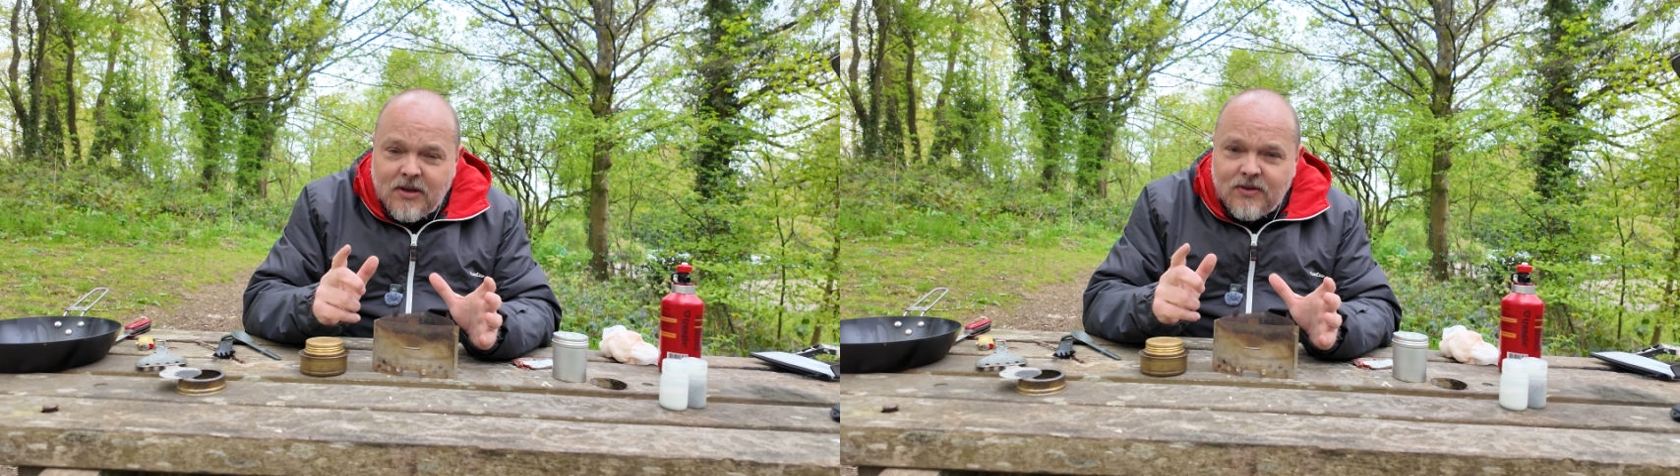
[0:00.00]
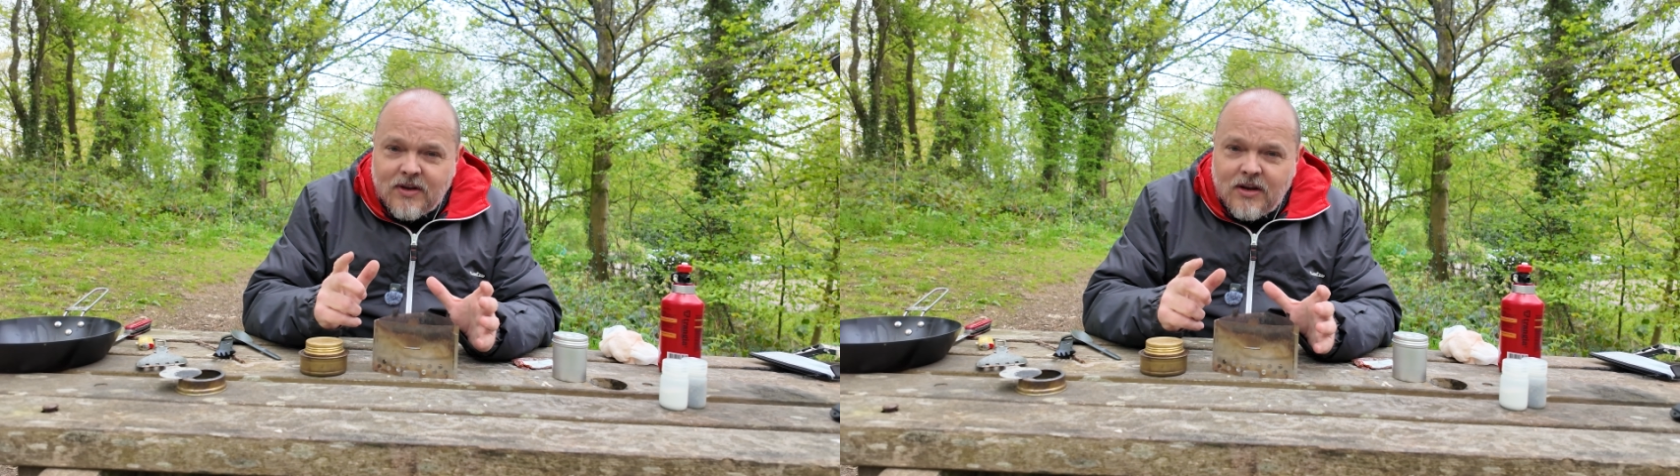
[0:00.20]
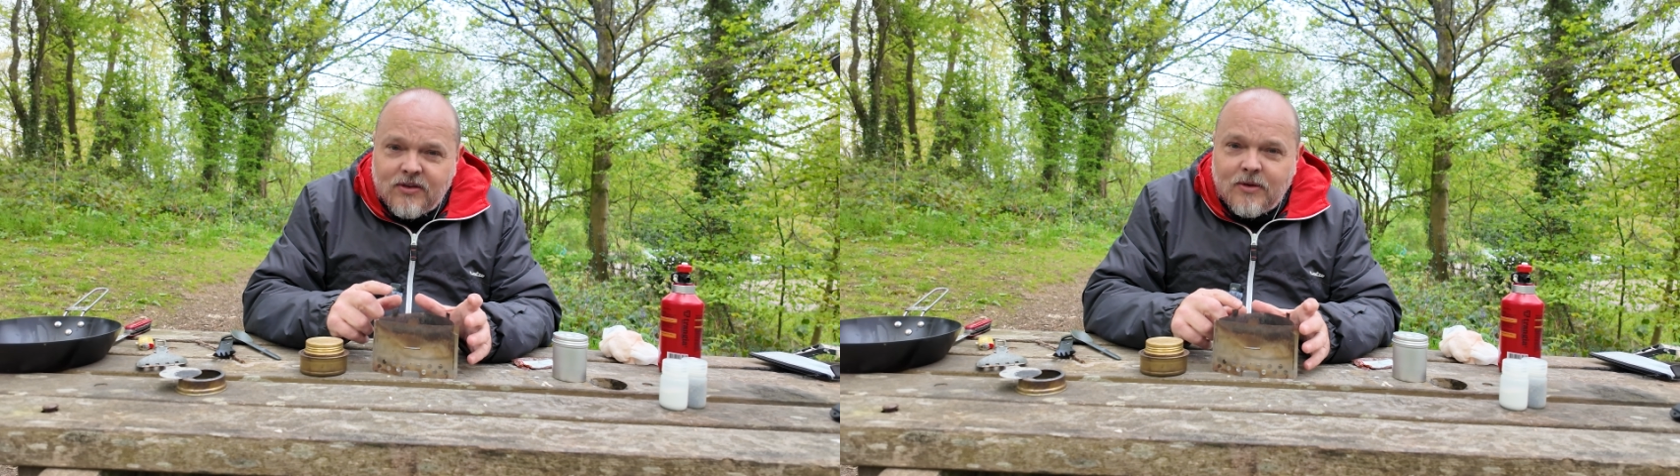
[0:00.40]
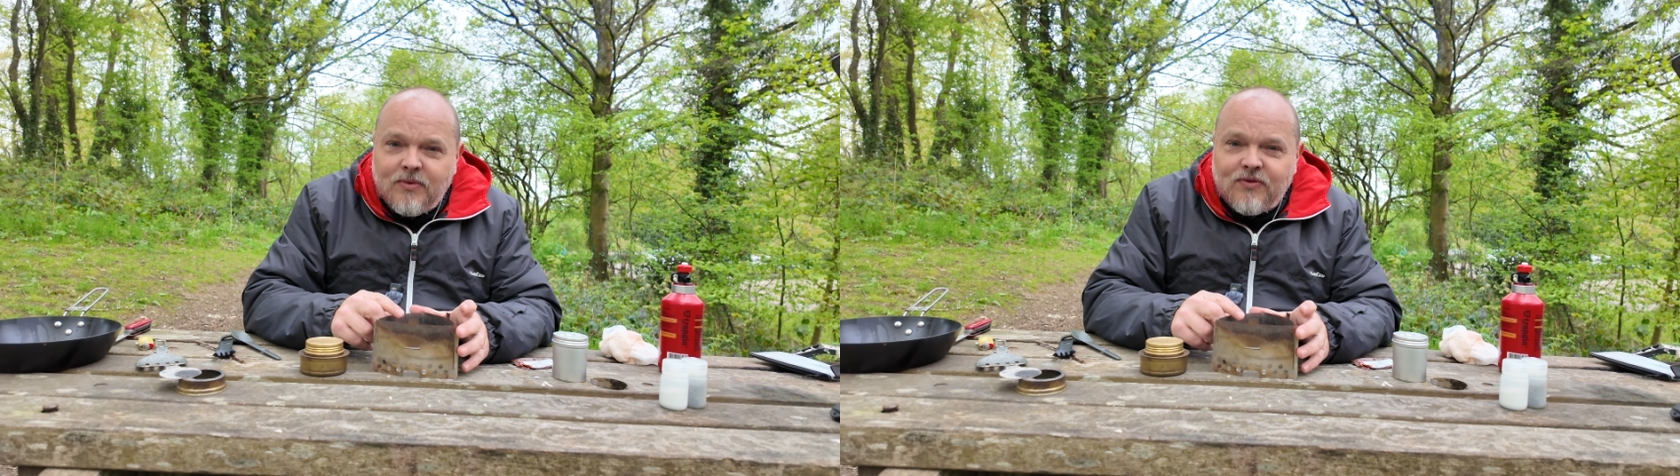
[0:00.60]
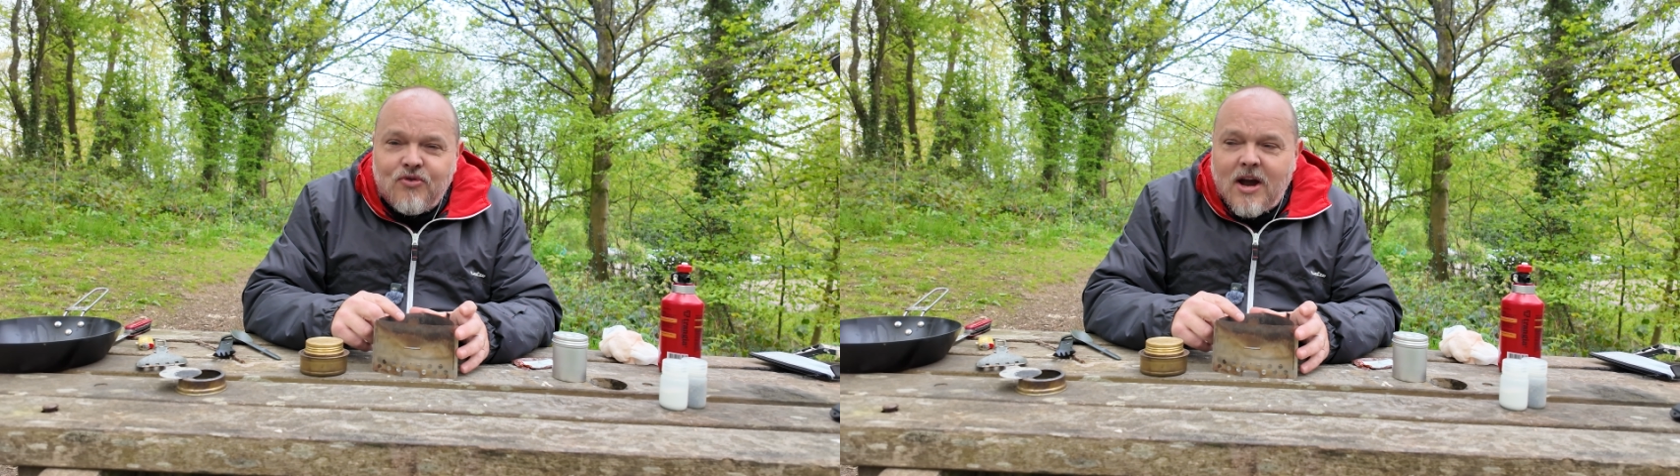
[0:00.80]
consider
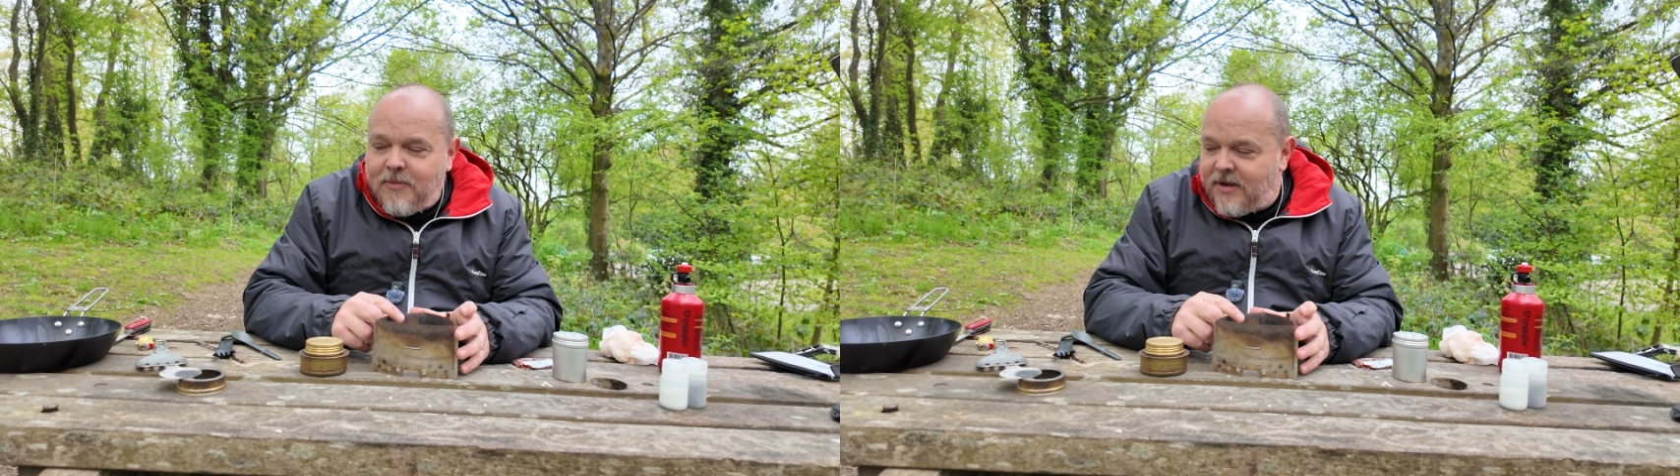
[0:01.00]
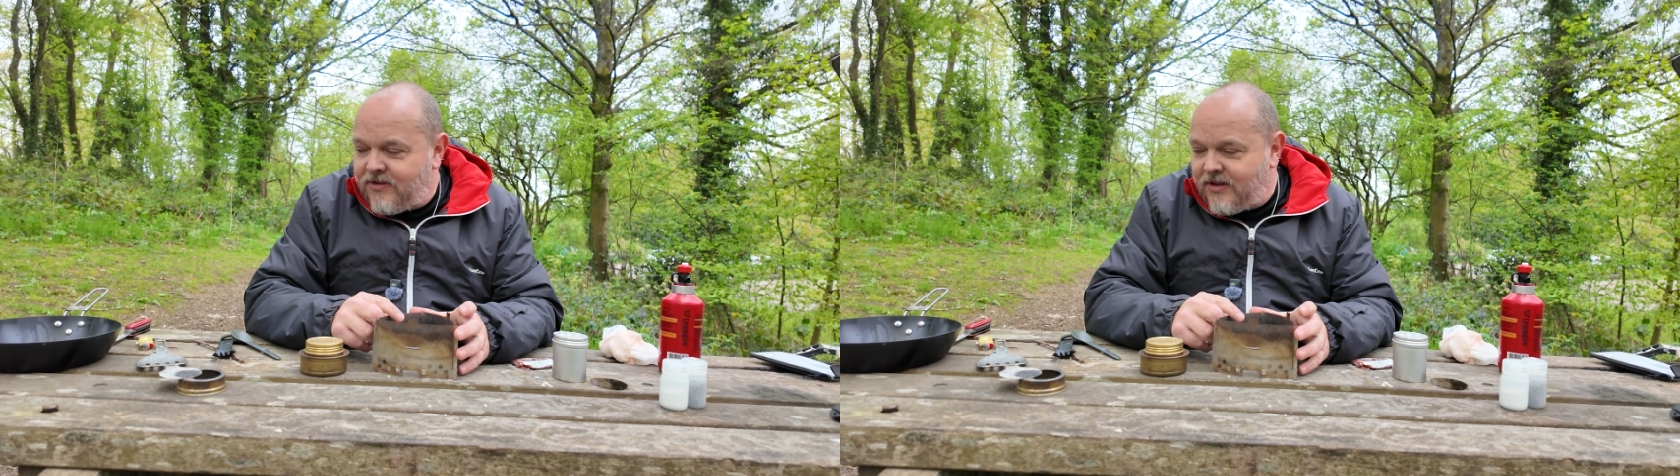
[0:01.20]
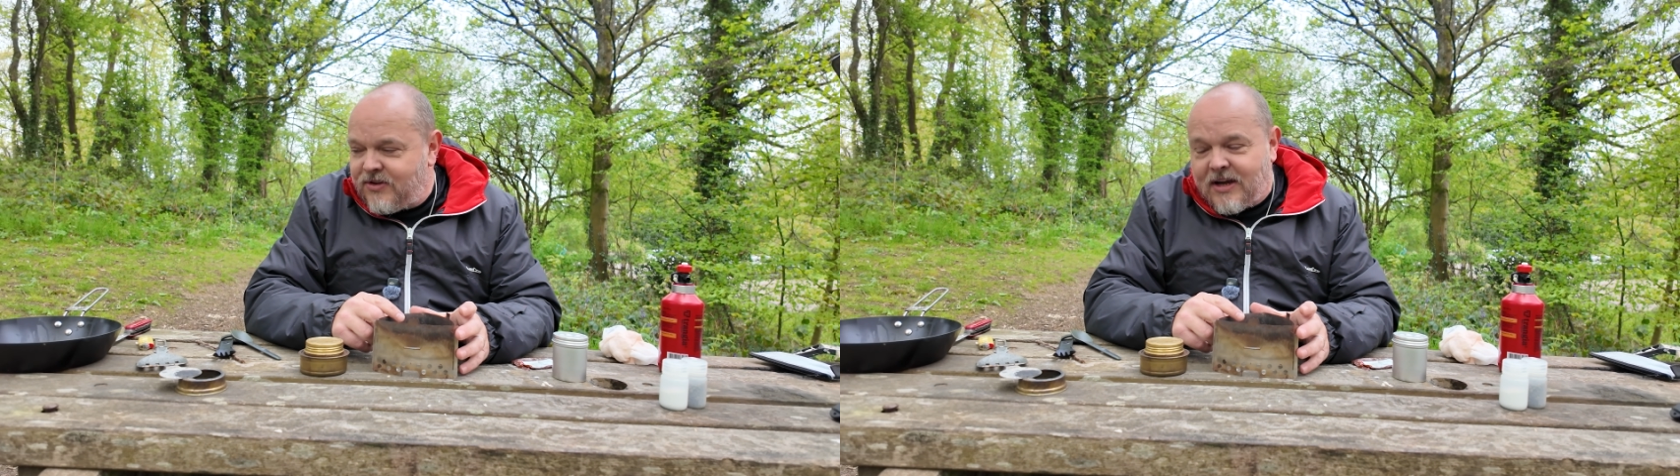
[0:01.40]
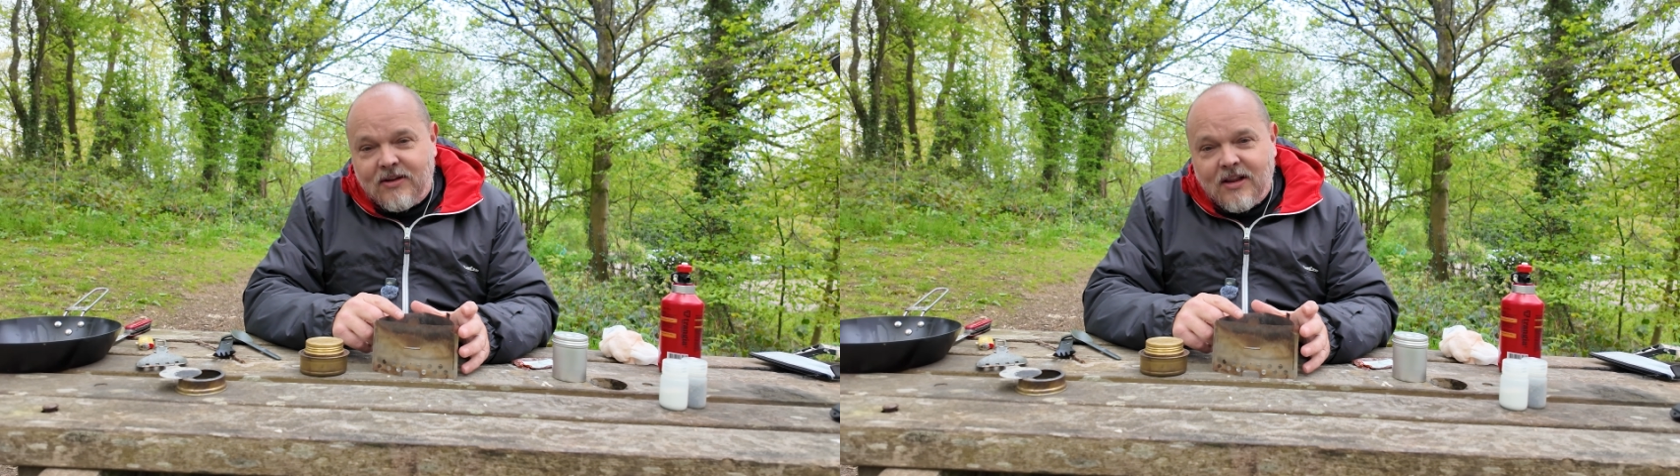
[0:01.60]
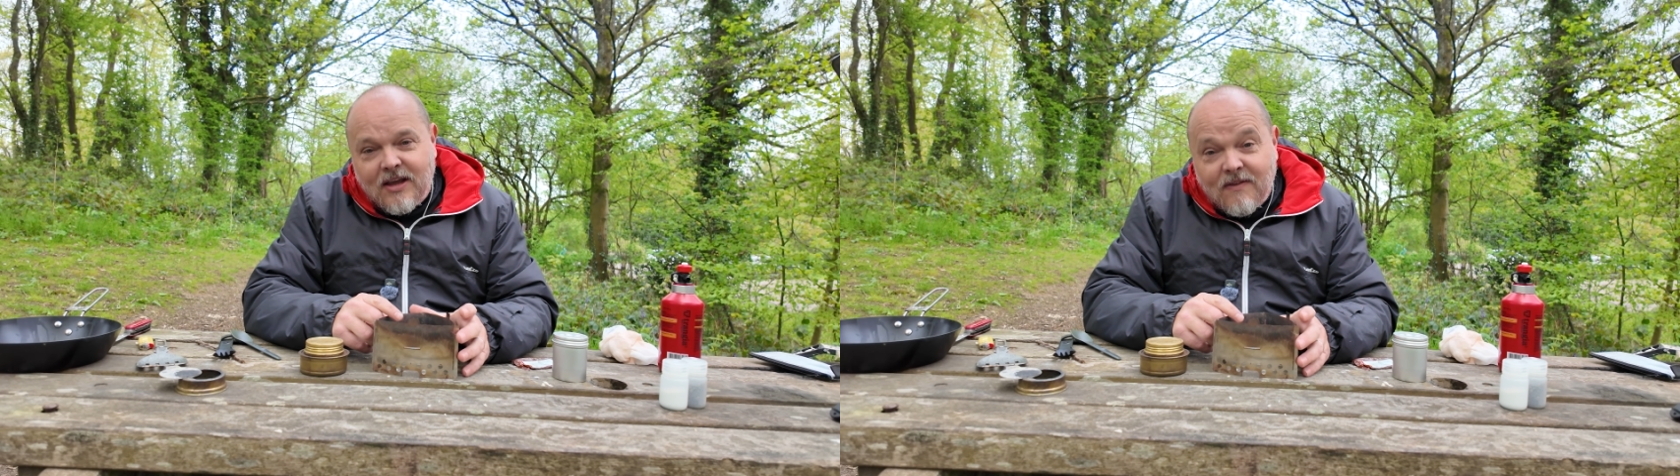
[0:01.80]
subscribing to the channel